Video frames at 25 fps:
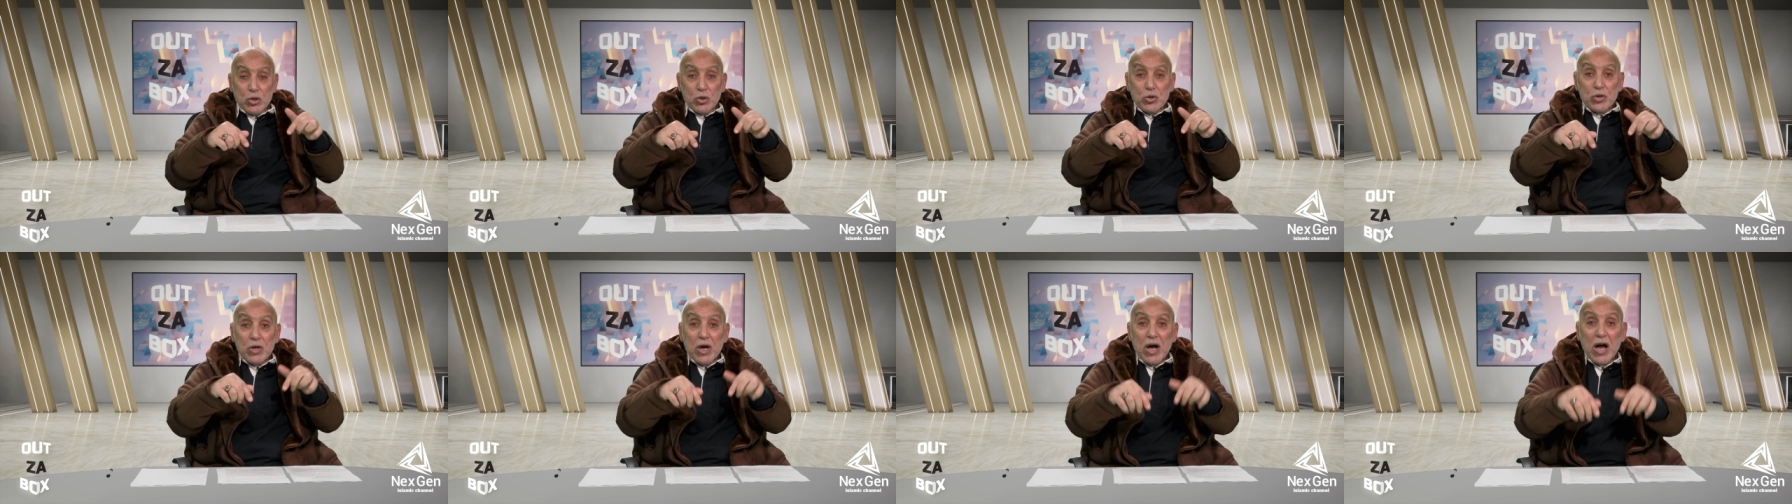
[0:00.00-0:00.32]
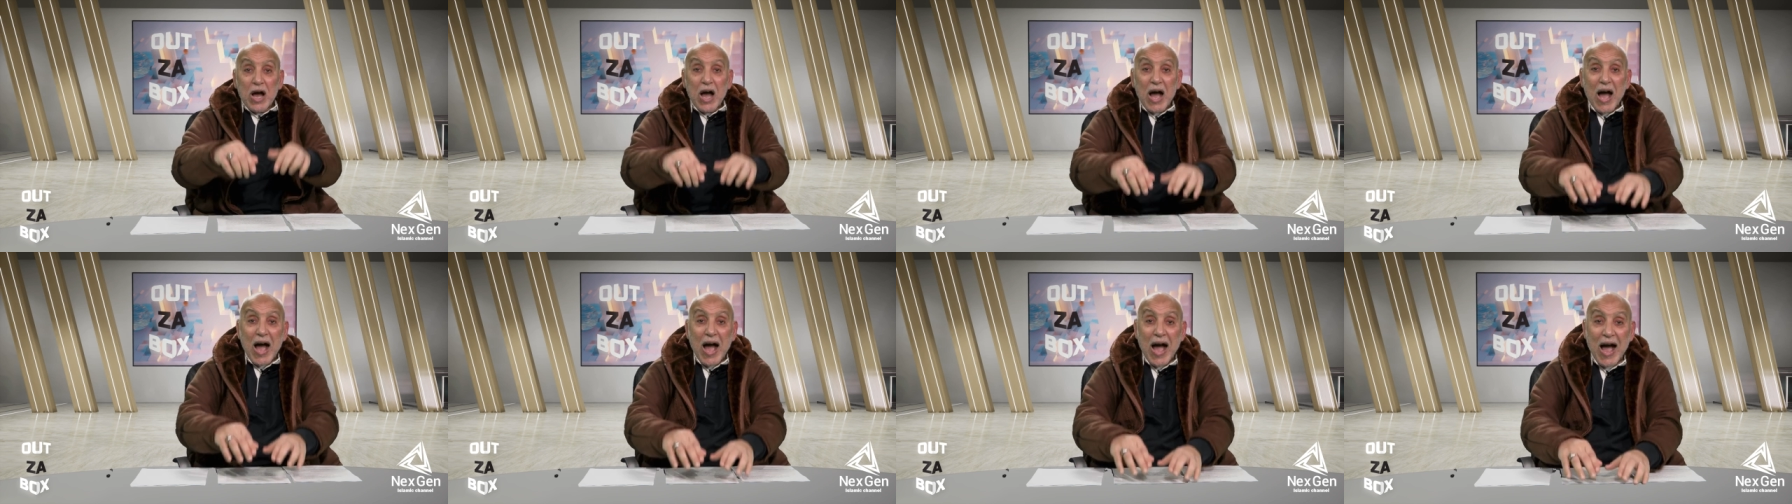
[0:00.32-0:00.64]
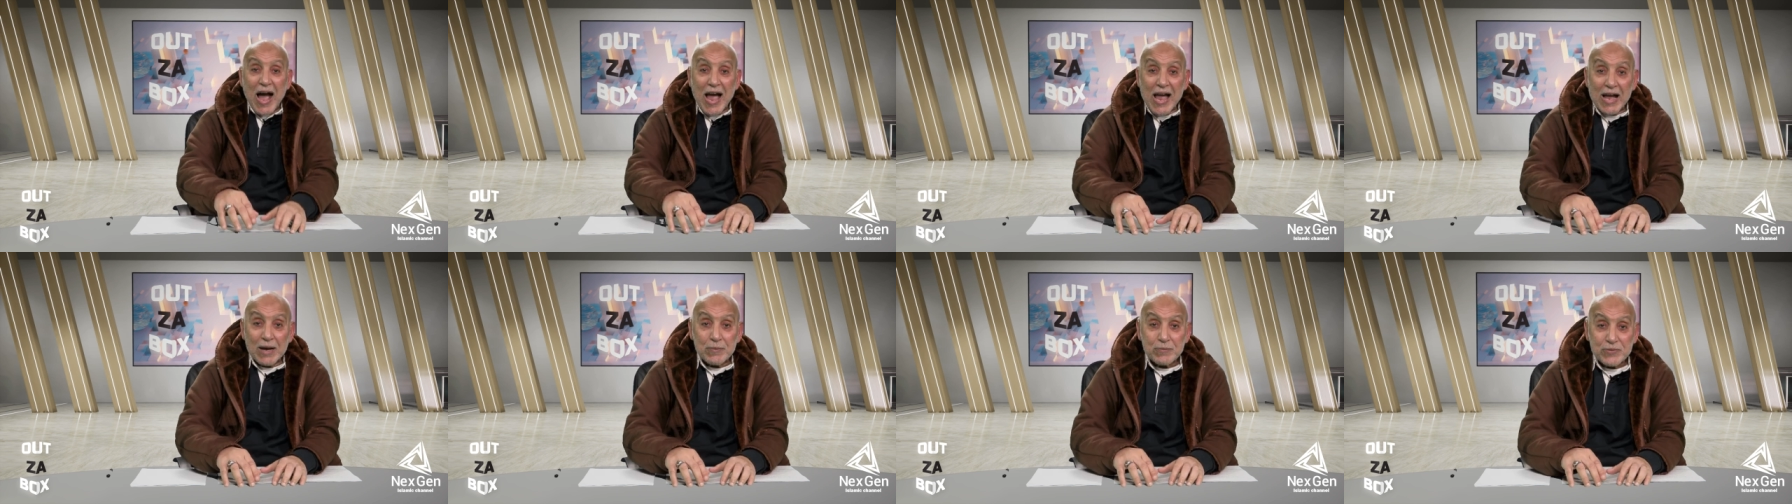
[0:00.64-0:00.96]
So
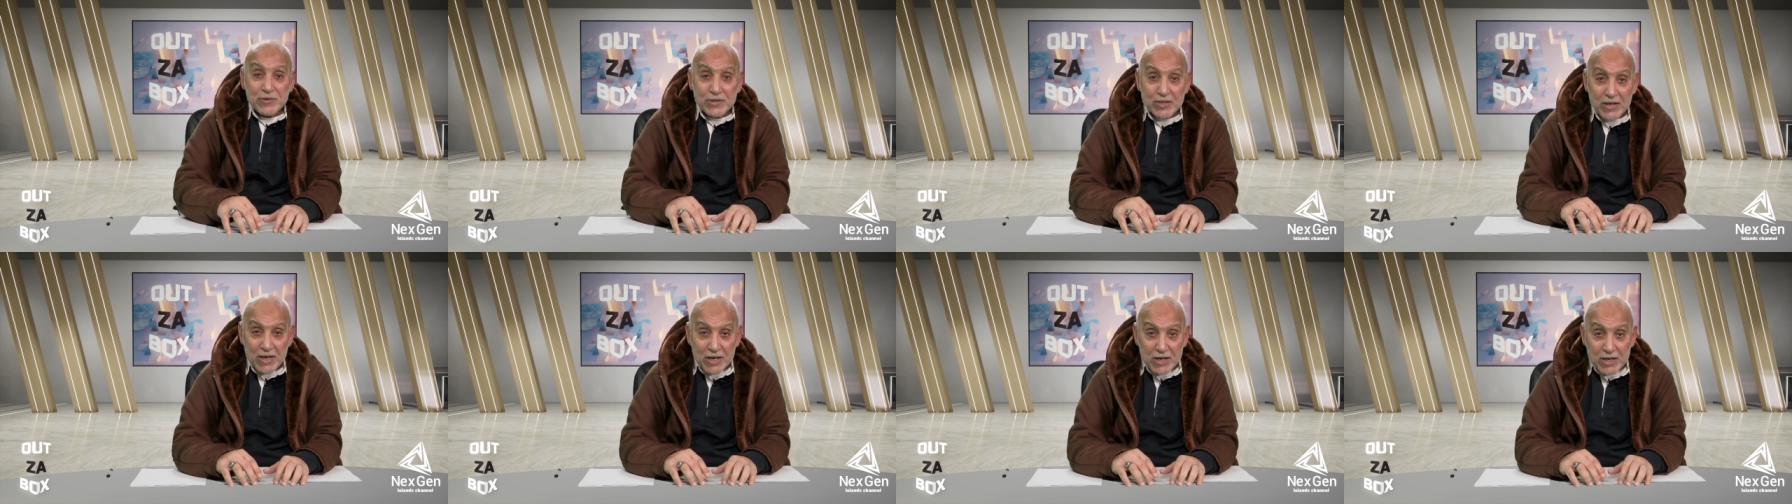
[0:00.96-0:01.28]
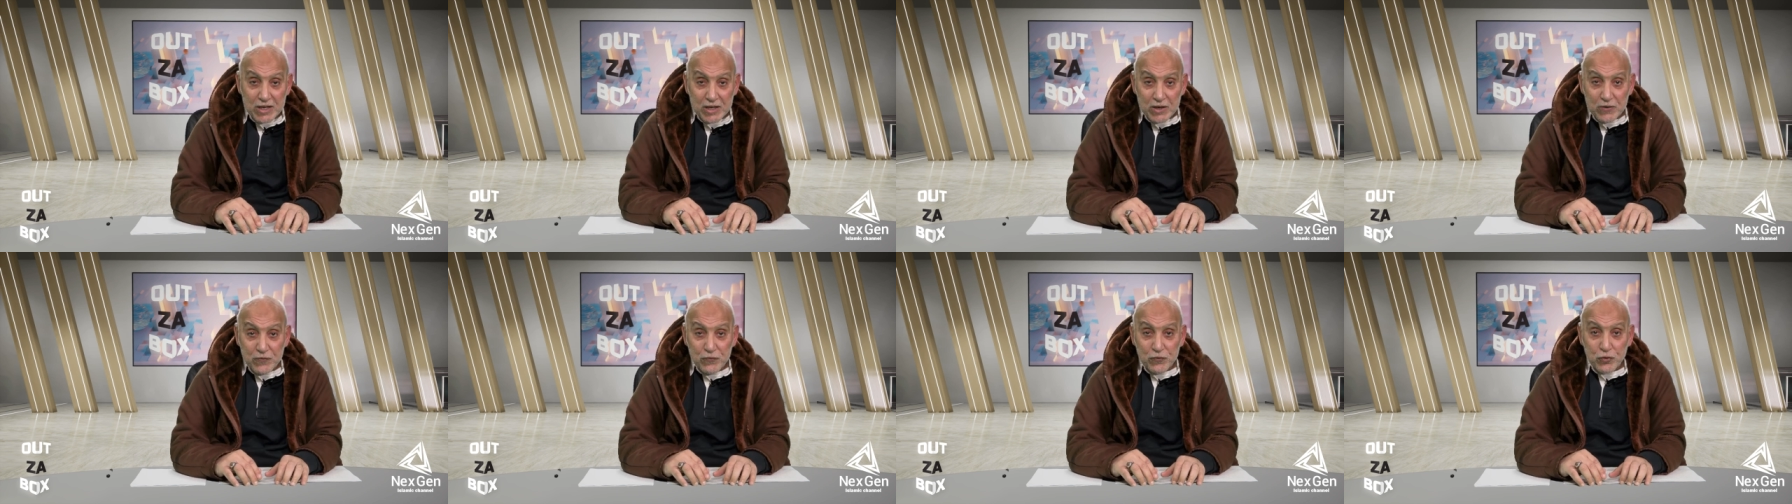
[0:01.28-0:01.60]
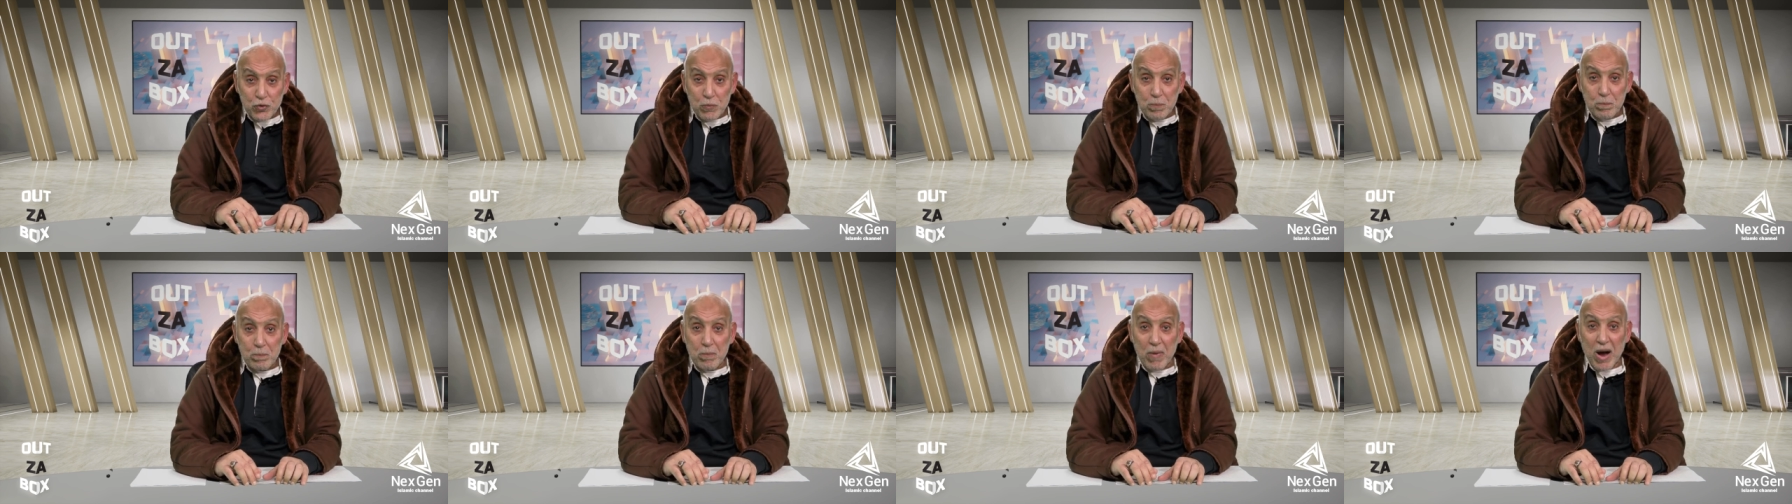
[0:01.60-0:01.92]
I am saying
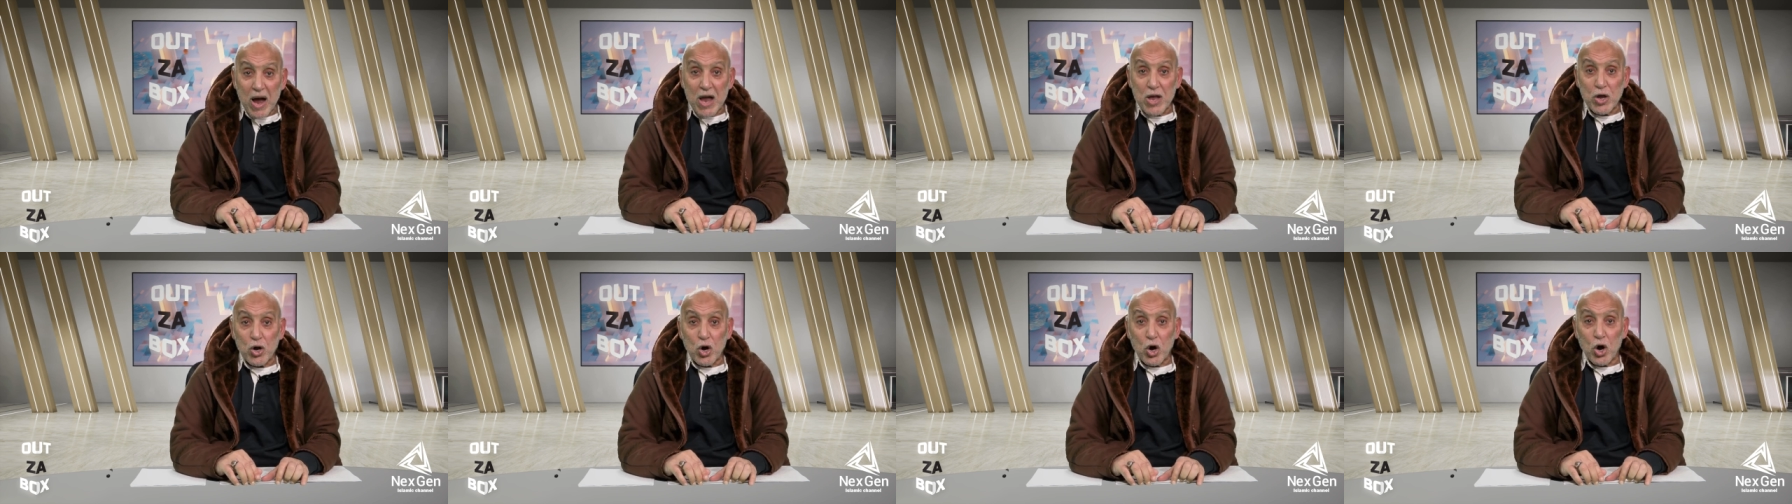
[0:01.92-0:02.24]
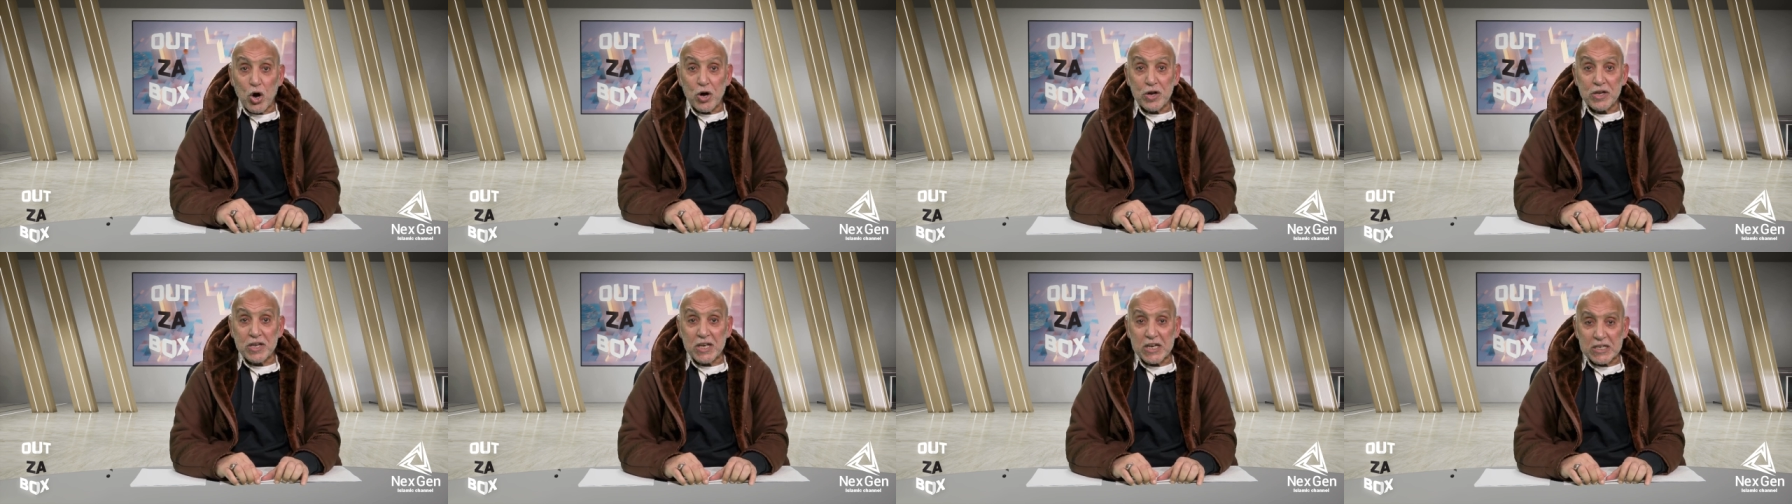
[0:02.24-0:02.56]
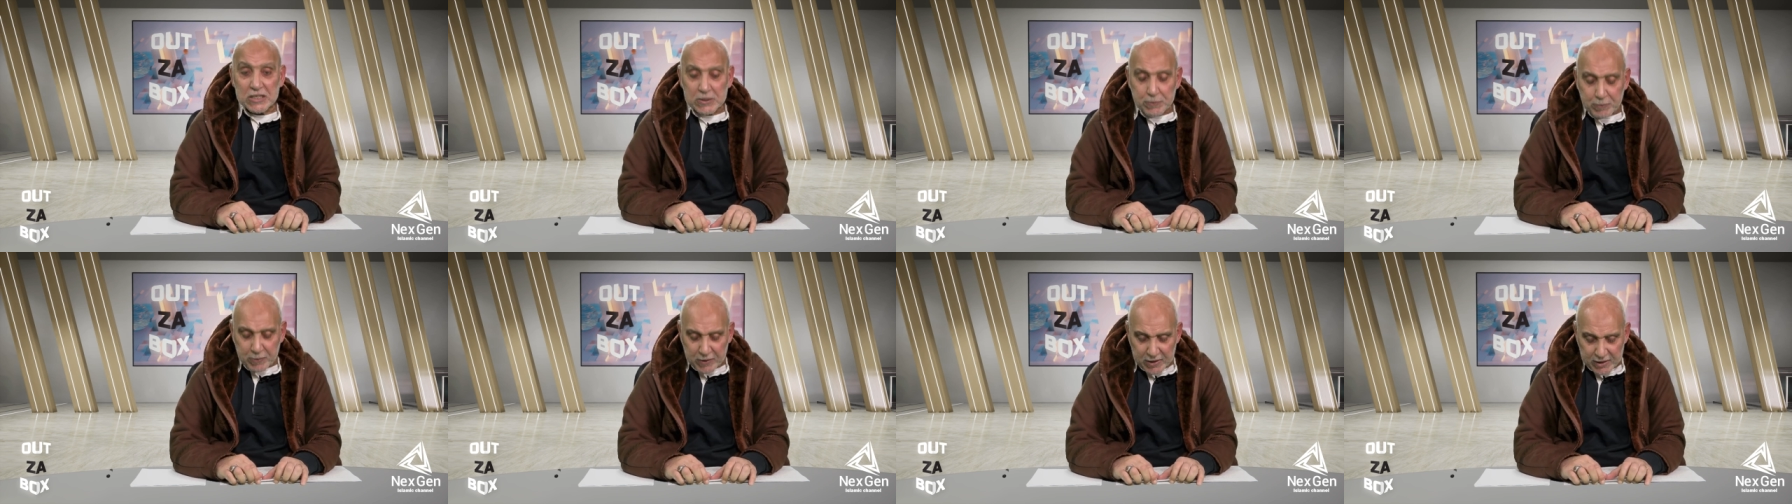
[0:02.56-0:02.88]
from my own
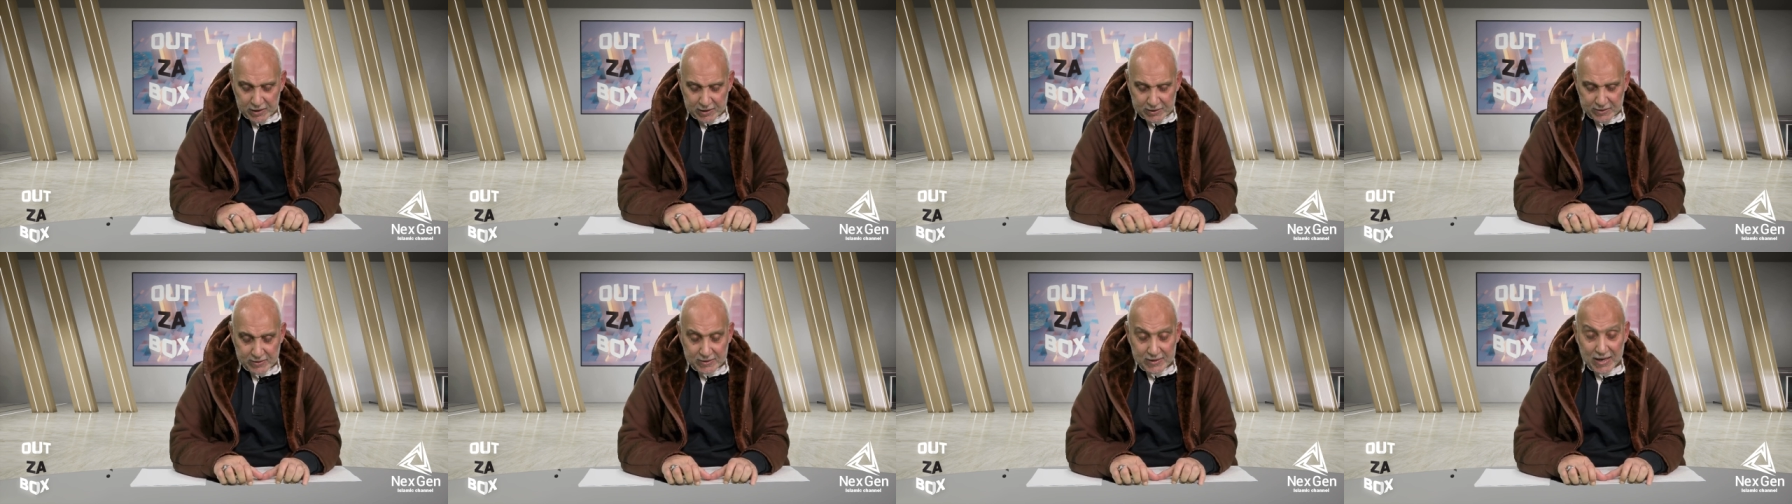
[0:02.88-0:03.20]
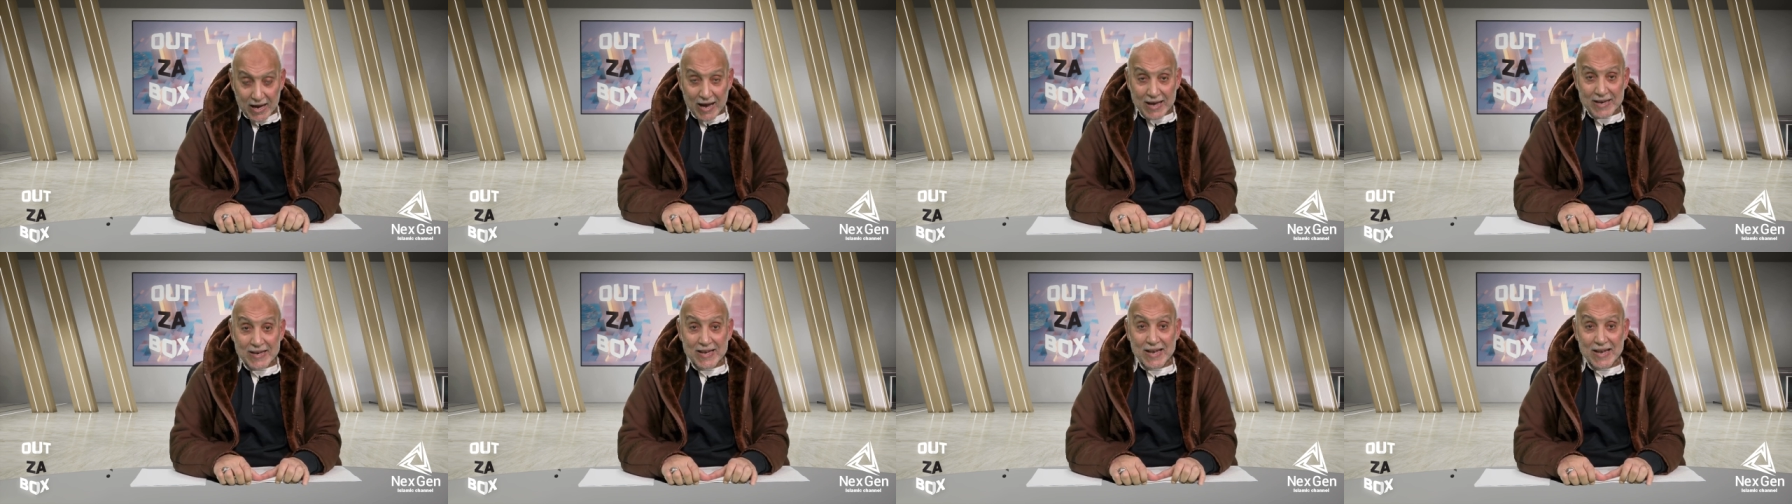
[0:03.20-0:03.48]
experience,